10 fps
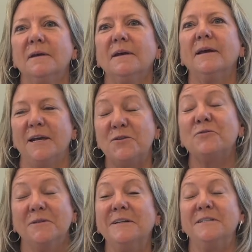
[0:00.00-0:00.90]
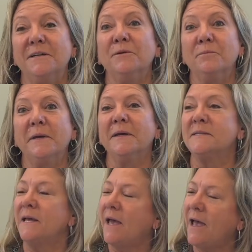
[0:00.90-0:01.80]
And I truly do,
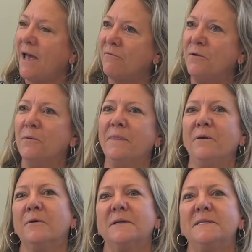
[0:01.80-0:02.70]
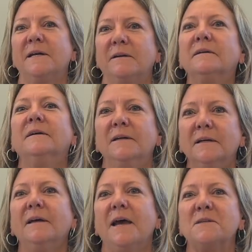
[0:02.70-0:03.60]
because everyone that works here
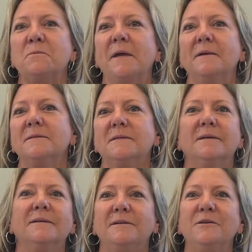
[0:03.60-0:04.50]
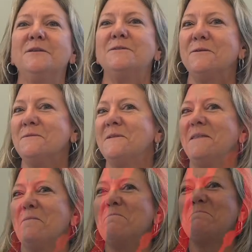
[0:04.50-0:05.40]
has wings. You just don't see
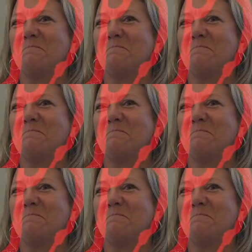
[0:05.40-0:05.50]
them.